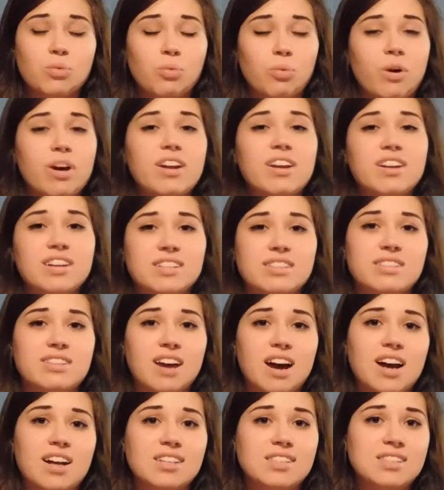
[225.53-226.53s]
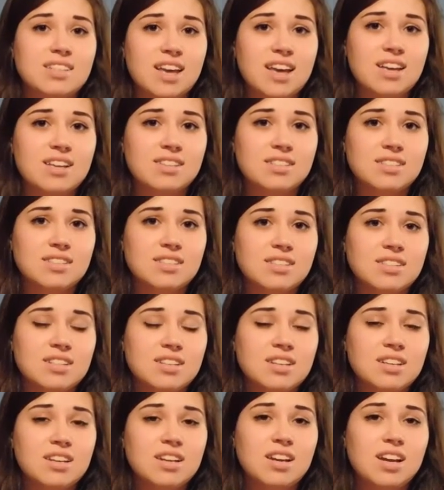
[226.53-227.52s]
what it is God says
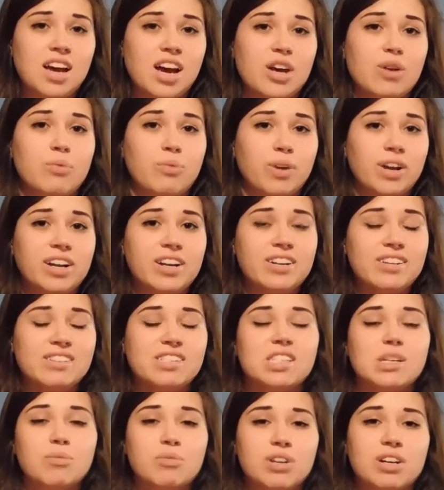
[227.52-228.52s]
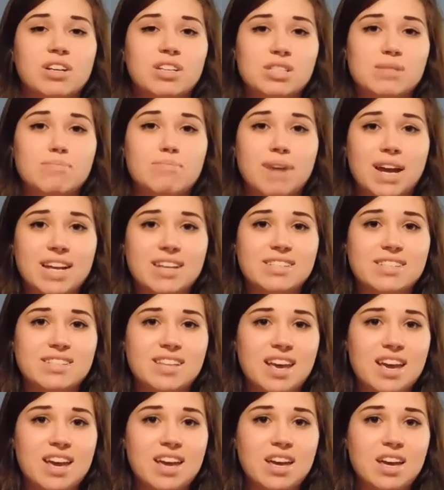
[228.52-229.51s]
and what it is someone else might
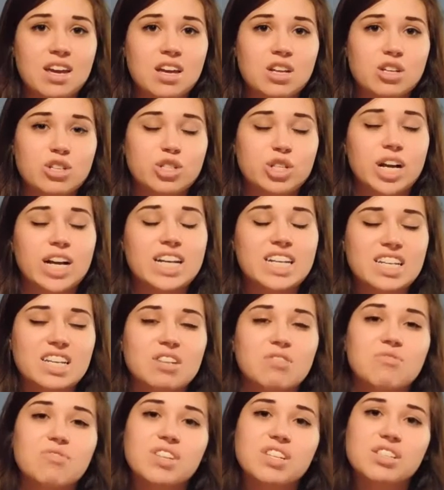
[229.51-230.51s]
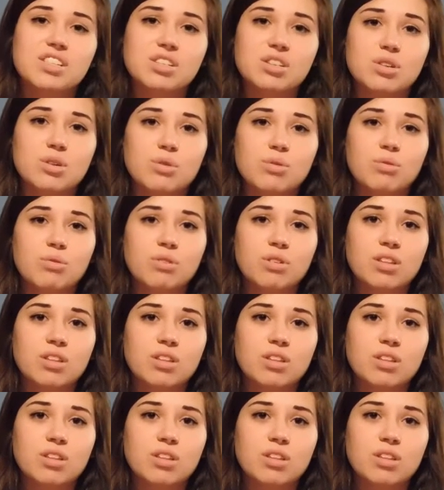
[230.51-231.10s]
say, try to convince you